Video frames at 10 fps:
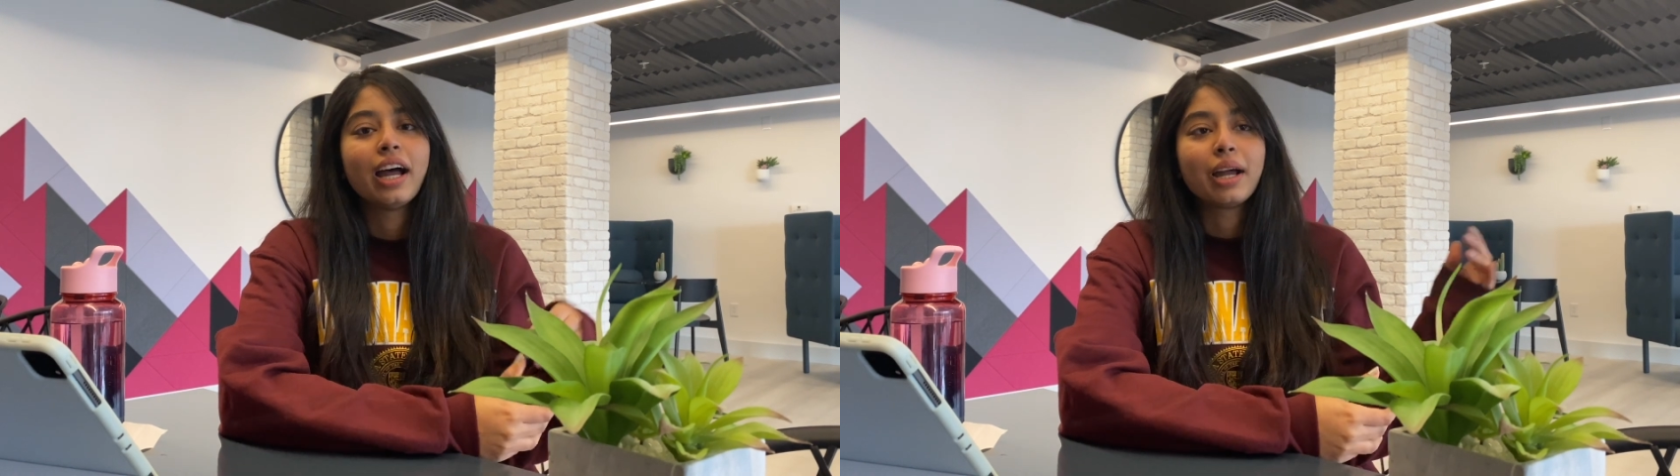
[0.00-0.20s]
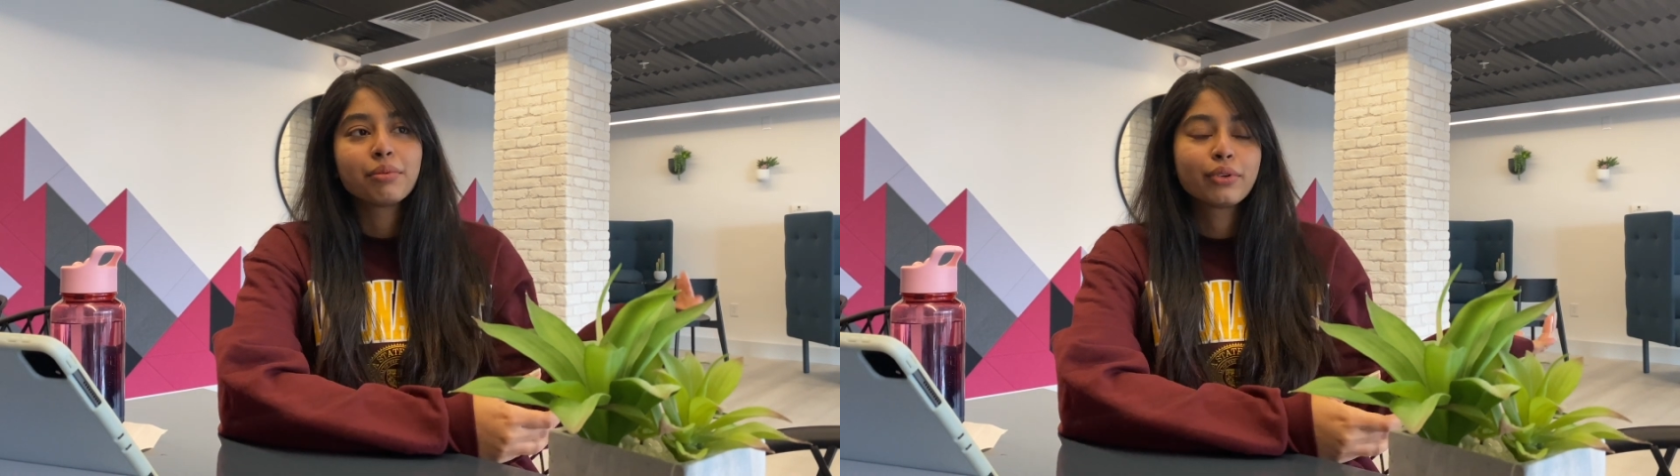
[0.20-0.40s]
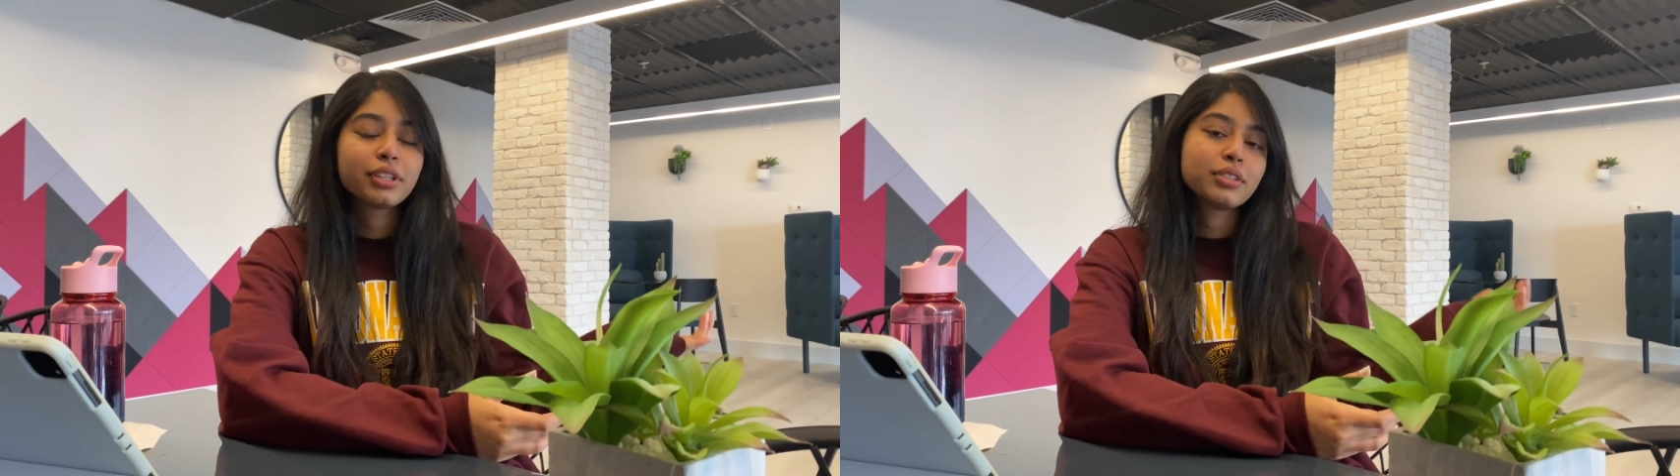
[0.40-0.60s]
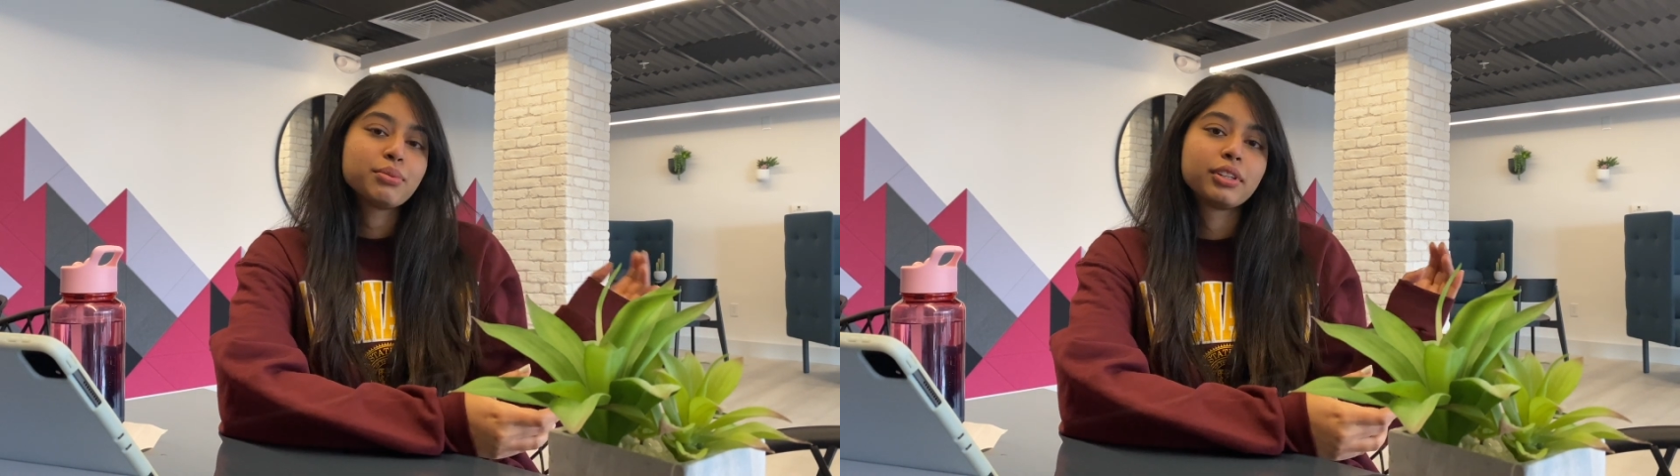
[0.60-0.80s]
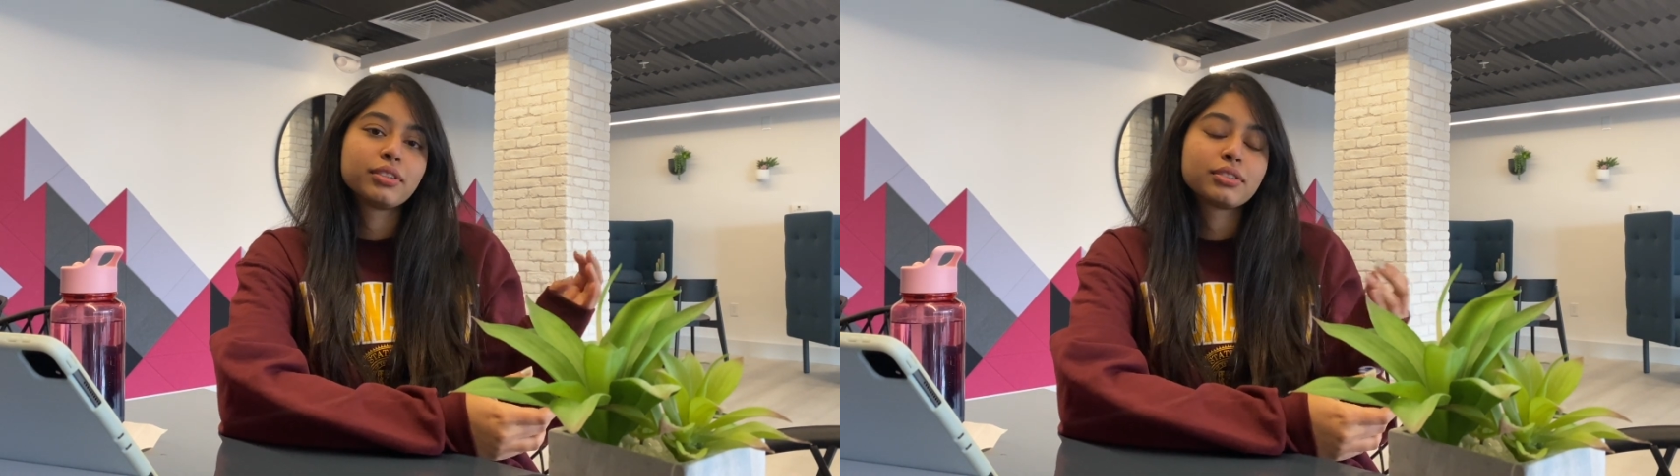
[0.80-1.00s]
I'm doing this
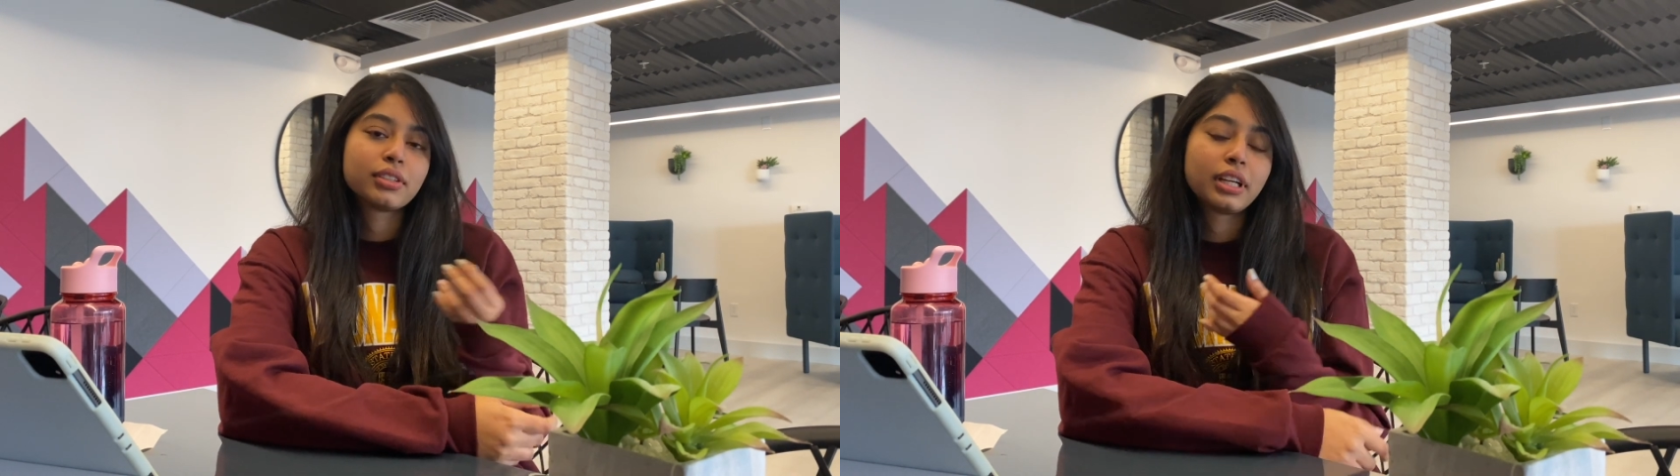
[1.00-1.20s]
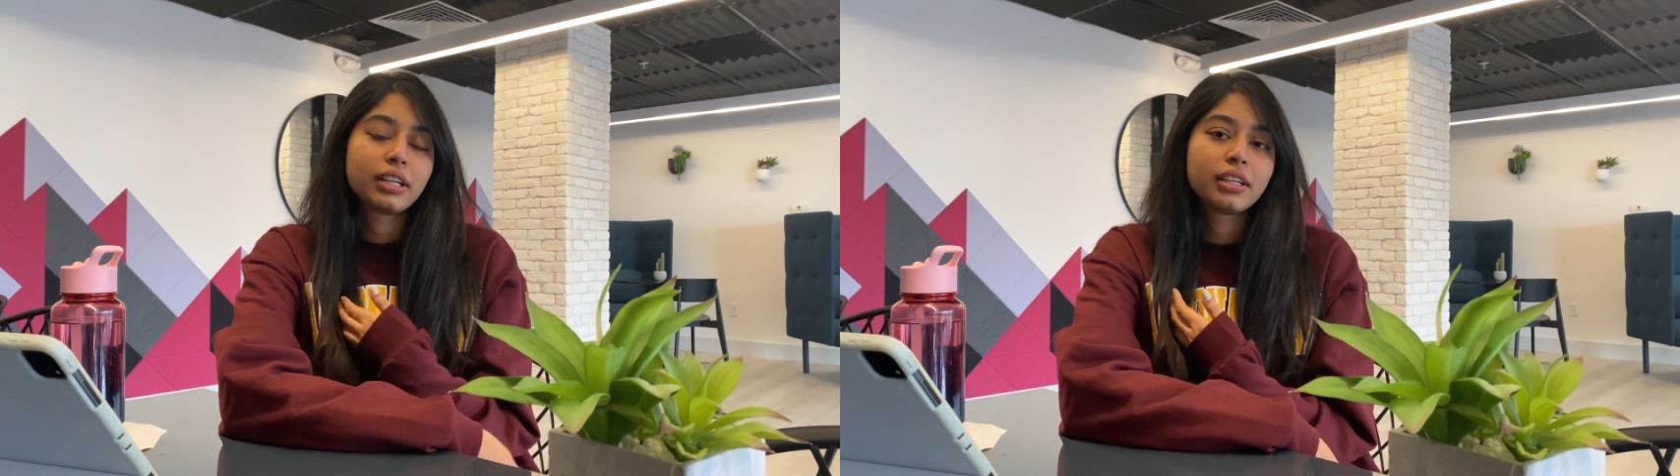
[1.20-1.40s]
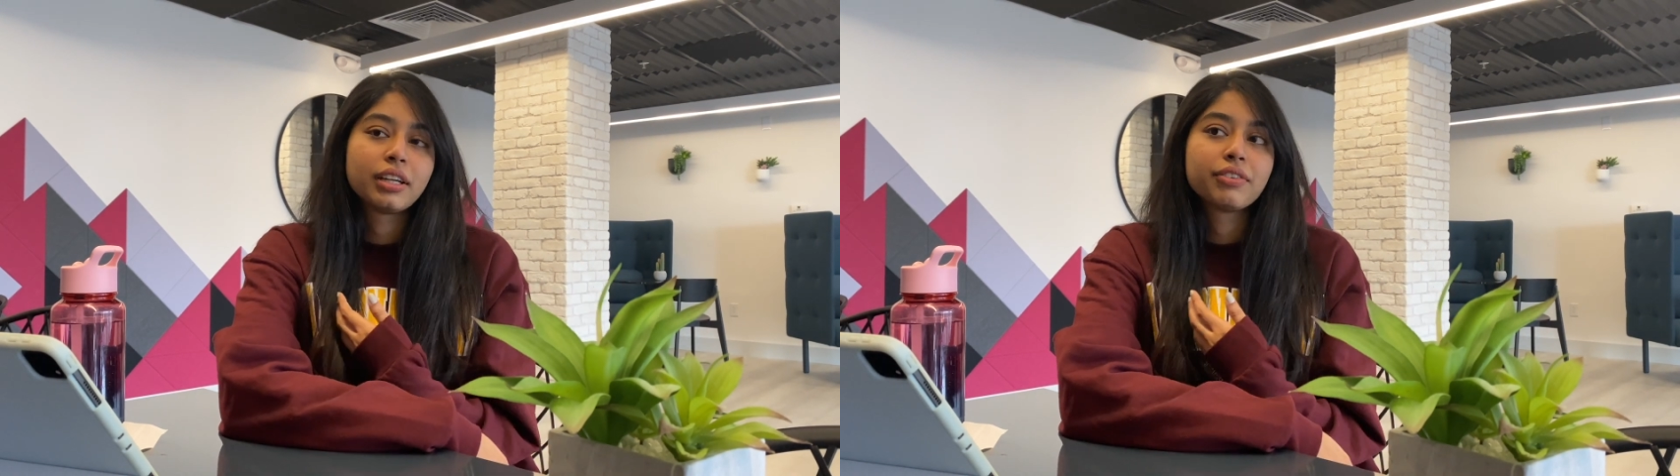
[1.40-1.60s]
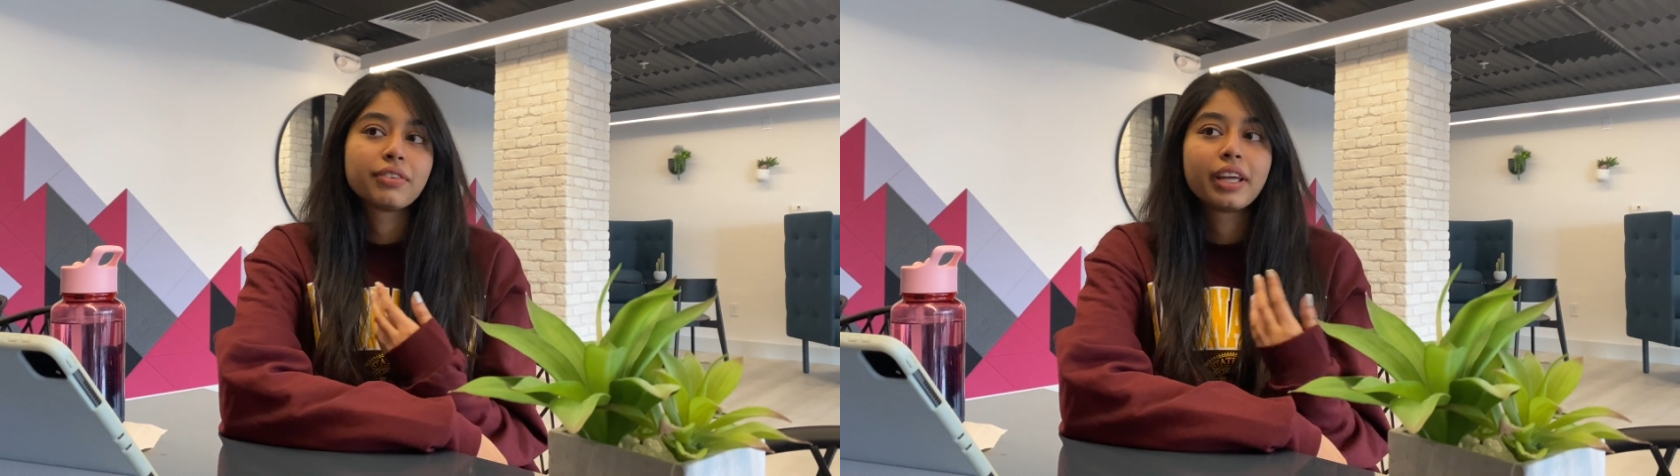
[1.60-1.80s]
video so that if